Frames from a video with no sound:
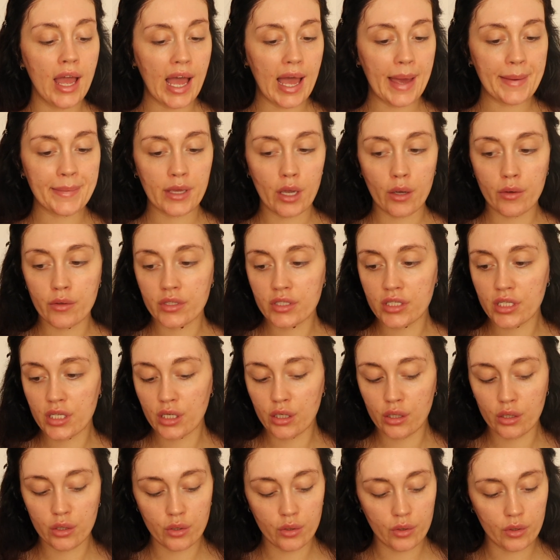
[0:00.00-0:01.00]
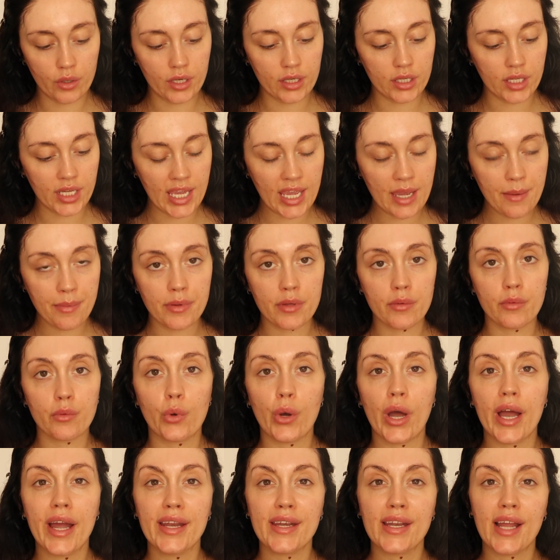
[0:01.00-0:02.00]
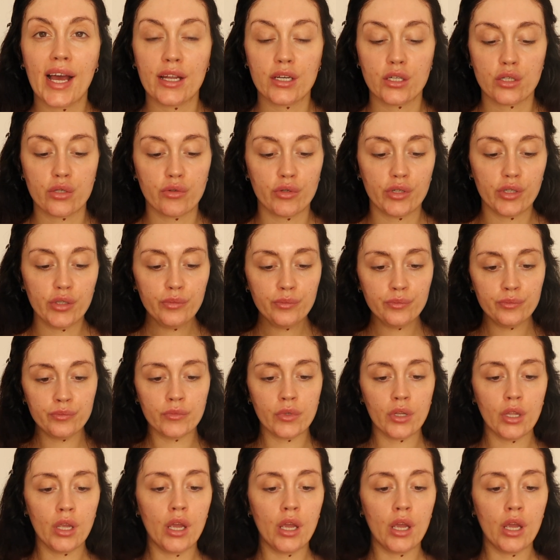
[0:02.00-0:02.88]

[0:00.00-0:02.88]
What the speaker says: I'm going to keep them quite natural,